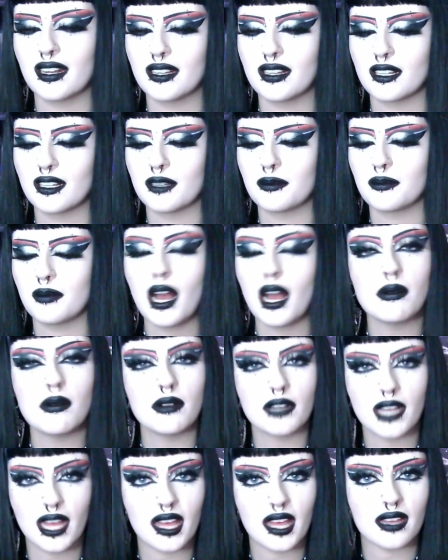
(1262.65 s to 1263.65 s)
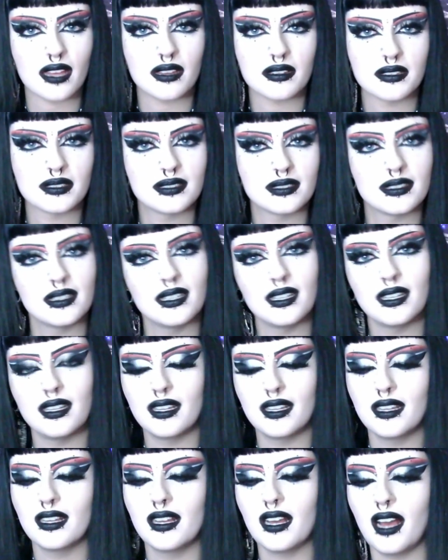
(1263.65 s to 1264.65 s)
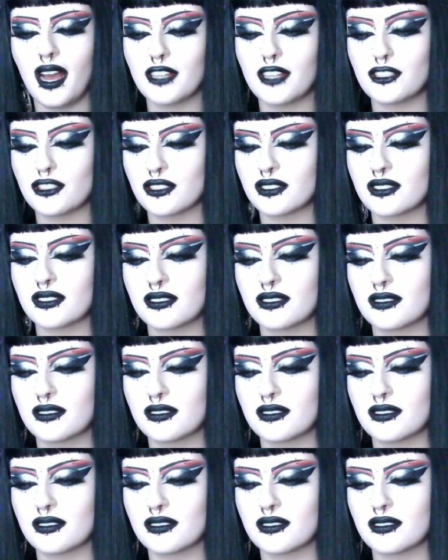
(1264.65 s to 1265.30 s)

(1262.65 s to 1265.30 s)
I'm okay. I just